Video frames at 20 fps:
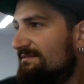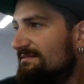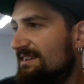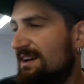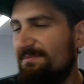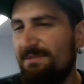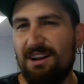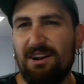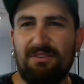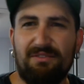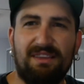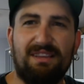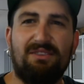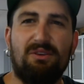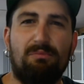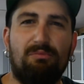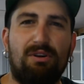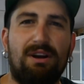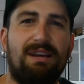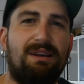I mean, I don't think
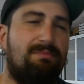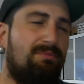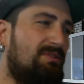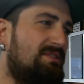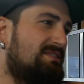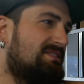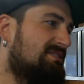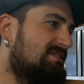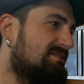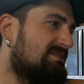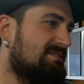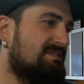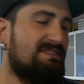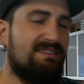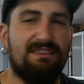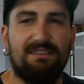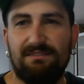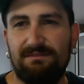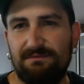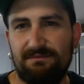they'll break, but
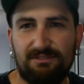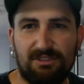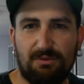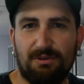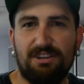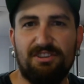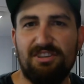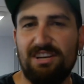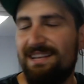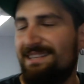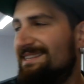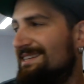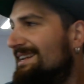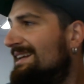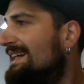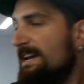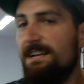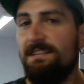still, don't want to chance it.